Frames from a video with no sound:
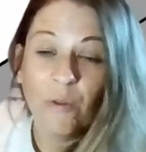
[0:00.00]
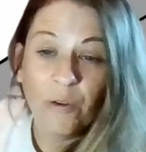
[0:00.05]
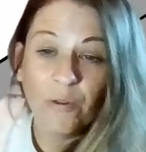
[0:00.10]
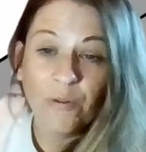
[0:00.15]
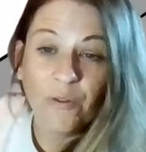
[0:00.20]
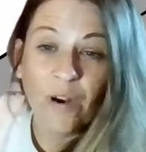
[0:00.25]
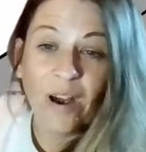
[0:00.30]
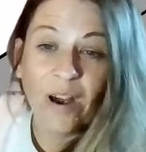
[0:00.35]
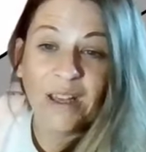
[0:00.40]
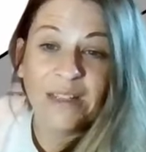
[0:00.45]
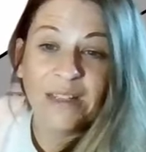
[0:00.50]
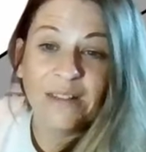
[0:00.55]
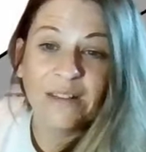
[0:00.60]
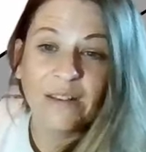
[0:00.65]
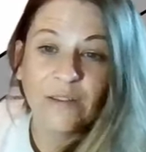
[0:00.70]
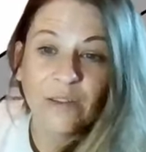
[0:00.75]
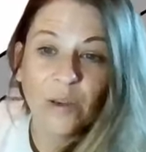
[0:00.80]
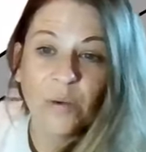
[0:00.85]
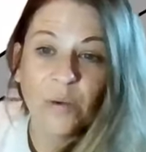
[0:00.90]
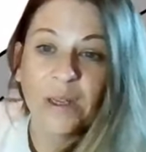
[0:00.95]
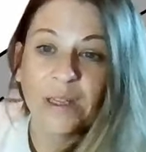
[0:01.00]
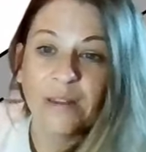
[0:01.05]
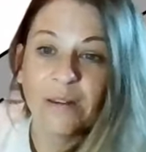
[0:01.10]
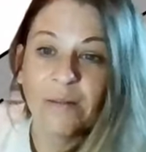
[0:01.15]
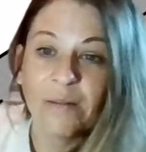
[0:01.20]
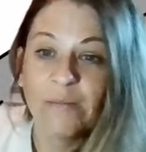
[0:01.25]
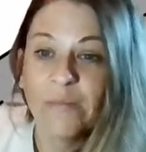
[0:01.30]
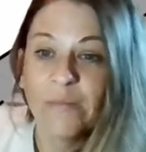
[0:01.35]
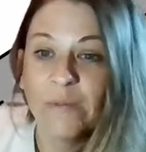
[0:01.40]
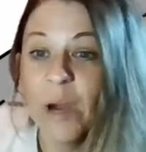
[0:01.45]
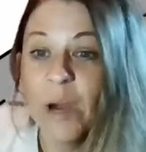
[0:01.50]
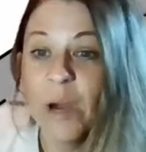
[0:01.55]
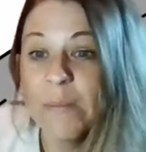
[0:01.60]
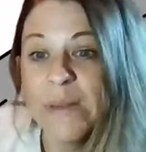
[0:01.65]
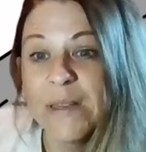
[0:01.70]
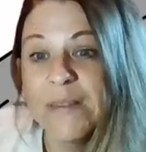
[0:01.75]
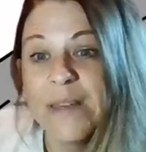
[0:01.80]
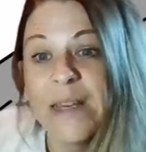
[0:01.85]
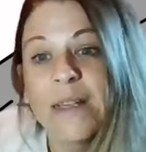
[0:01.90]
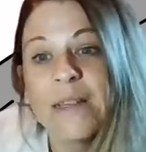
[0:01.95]
refined at doing them. It might
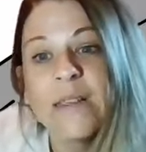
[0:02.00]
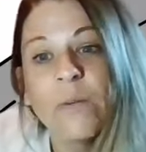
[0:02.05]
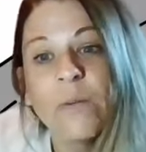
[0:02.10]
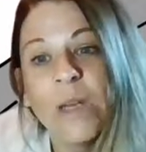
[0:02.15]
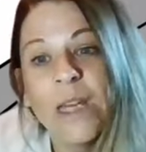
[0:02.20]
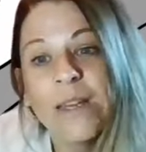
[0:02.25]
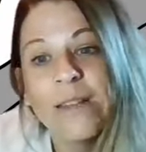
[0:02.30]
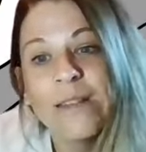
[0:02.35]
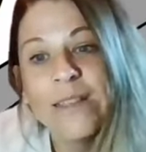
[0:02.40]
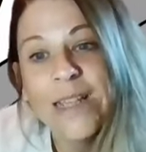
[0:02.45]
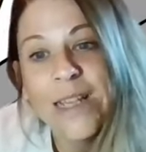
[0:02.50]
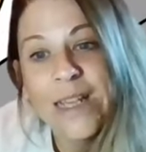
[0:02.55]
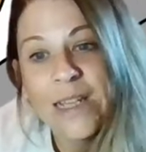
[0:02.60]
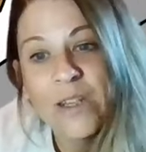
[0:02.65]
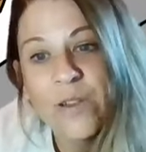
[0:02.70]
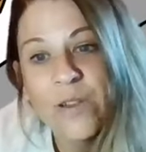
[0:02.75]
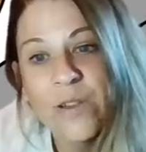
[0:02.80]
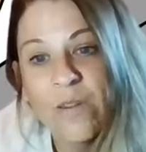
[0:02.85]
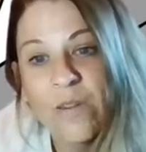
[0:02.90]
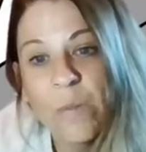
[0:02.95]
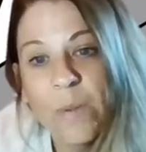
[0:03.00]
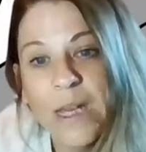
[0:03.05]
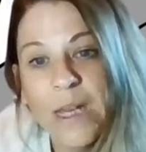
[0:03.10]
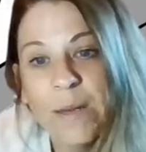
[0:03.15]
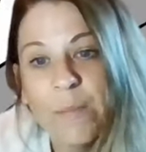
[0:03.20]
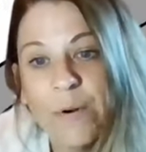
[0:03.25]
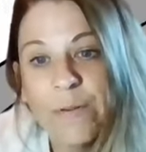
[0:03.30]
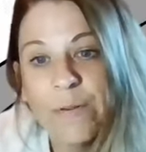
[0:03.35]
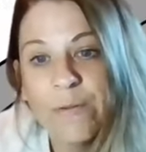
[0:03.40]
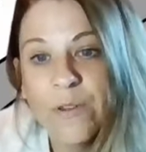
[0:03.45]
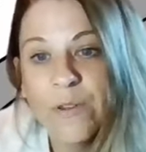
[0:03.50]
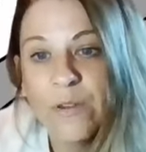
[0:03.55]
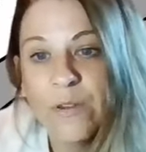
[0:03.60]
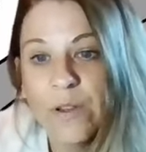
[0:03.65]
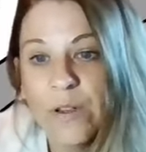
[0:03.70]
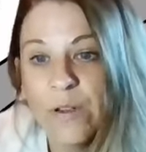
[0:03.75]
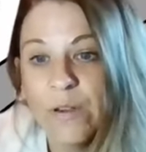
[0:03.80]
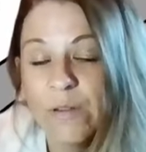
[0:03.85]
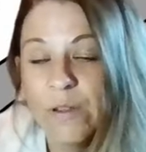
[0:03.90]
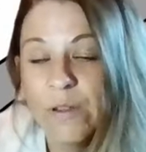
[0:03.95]
be things that we can teach other people to
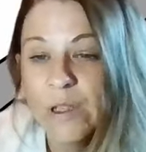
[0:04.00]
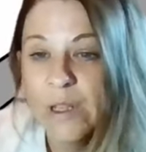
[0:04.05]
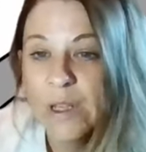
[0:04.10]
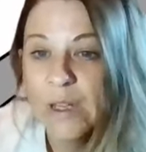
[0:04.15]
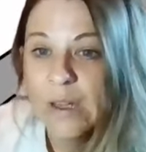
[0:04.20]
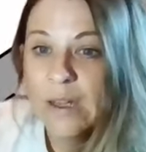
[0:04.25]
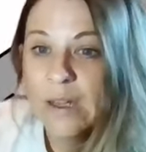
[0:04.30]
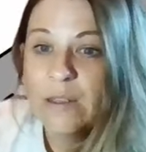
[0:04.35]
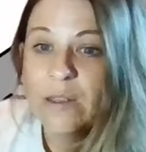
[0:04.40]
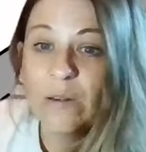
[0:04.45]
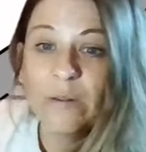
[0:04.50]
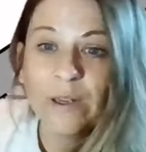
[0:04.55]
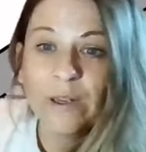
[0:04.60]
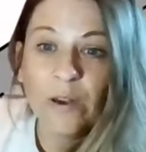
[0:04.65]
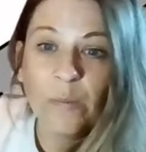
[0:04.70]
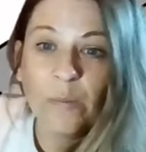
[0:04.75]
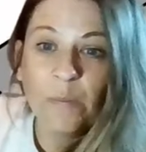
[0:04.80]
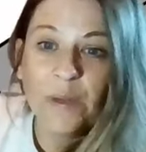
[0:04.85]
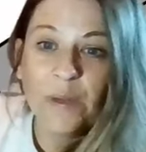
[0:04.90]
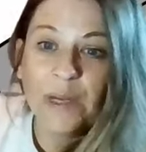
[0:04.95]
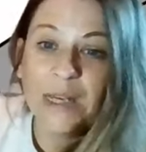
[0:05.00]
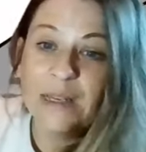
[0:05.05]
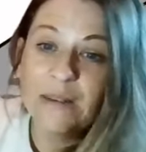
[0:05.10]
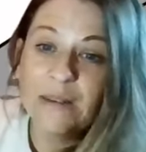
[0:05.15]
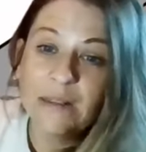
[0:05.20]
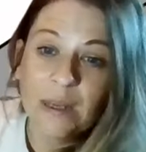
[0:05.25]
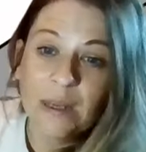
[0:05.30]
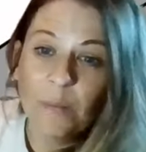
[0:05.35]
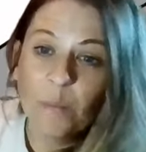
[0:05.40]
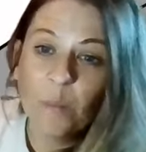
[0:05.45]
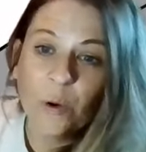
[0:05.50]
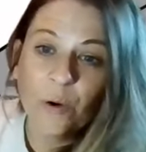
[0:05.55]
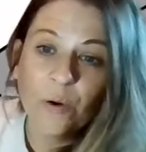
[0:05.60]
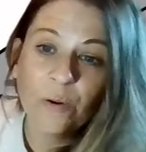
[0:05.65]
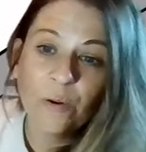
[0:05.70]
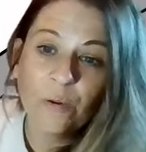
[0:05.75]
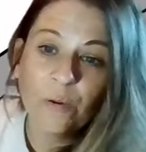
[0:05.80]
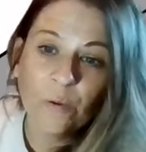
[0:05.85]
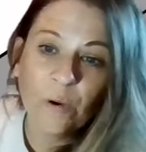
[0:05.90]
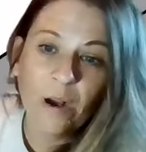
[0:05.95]
do. So it could be
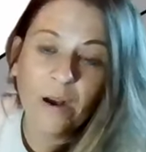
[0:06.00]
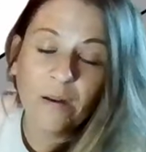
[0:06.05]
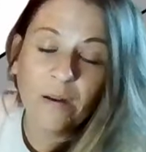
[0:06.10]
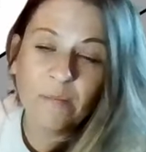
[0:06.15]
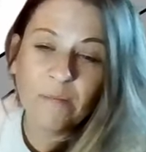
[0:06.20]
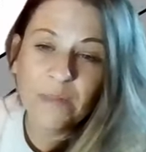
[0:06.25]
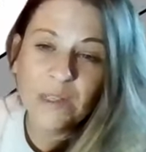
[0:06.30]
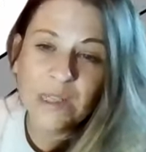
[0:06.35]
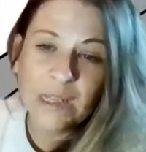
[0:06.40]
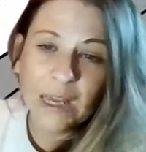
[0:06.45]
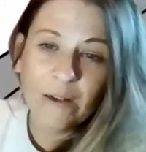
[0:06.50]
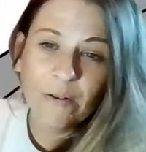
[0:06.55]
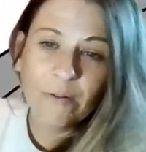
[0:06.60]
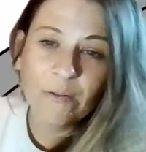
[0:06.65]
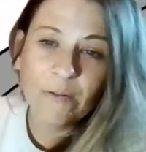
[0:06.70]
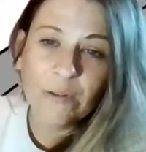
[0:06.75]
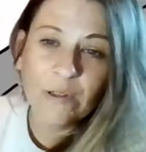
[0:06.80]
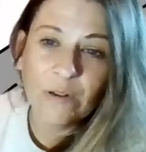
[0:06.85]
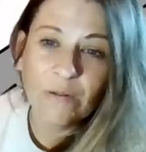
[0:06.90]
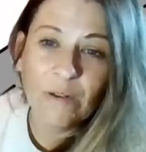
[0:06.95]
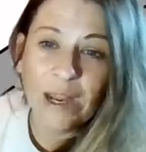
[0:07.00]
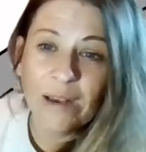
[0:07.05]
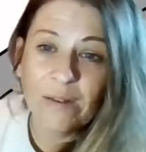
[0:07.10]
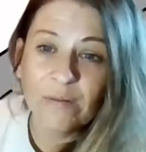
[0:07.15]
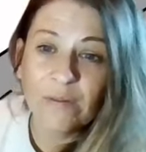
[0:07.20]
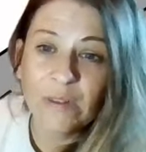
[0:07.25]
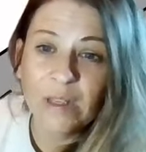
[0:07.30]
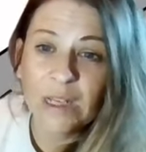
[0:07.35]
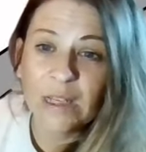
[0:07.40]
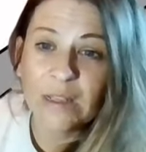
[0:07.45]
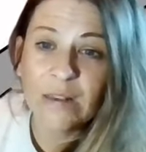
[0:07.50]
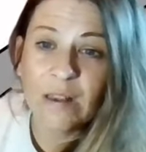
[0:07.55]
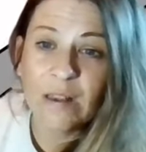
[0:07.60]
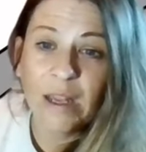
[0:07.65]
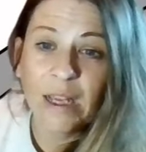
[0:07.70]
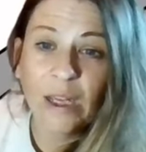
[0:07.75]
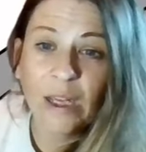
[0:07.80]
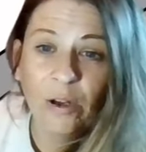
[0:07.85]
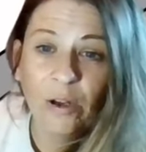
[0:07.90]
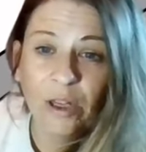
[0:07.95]
simple skills around things
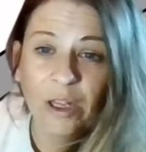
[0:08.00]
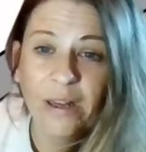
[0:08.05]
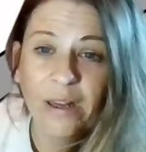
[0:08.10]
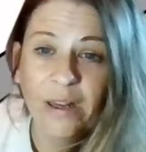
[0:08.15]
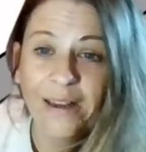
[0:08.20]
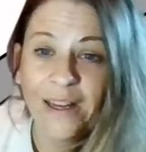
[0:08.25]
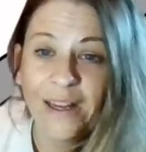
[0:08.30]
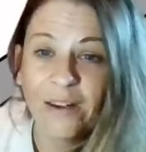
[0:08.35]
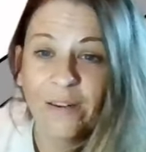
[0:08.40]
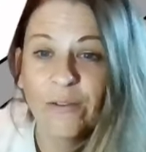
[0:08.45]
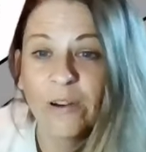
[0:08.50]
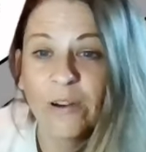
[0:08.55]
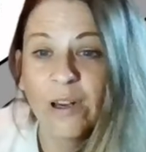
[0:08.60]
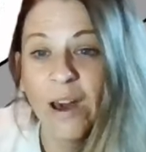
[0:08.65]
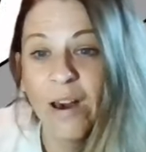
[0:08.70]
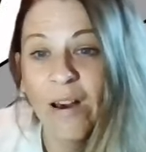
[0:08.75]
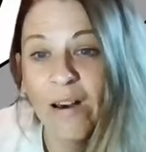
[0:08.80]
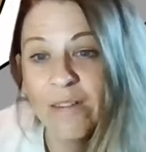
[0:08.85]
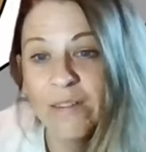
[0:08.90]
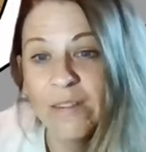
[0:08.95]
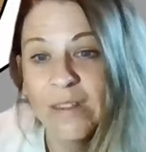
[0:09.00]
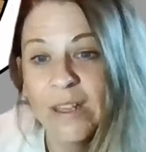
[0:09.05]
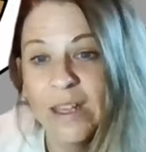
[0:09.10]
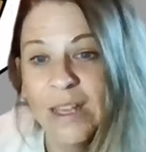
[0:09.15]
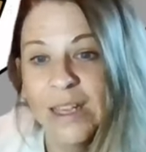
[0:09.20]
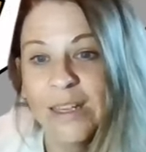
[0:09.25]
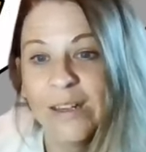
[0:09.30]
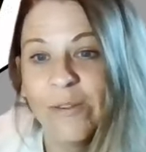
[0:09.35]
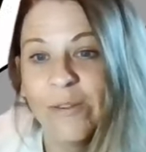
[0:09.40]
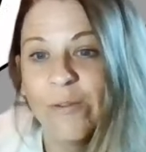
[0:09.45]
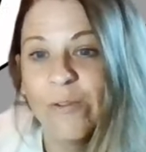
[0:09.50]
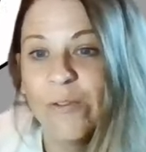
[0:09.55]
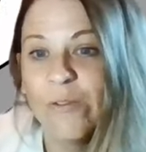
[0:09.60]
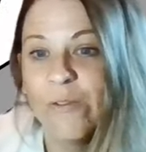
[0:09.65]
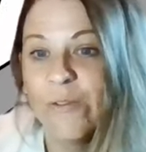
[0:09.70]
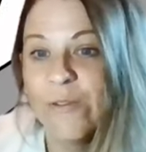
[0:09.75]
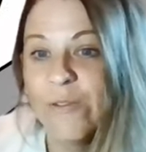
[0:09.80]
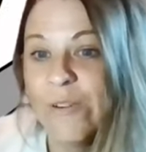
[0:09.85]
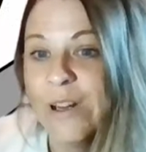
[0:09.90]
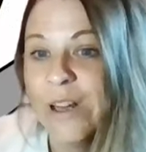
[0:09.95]
like cooking or gardening
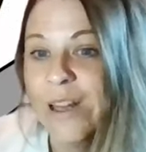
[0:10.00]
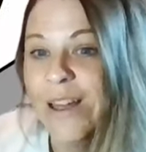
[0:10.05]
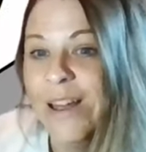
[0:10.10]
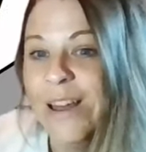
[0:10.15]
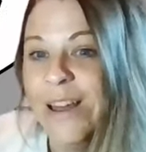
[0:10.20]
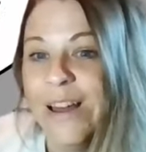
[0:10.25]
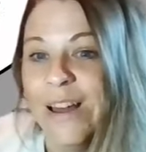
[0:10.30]
or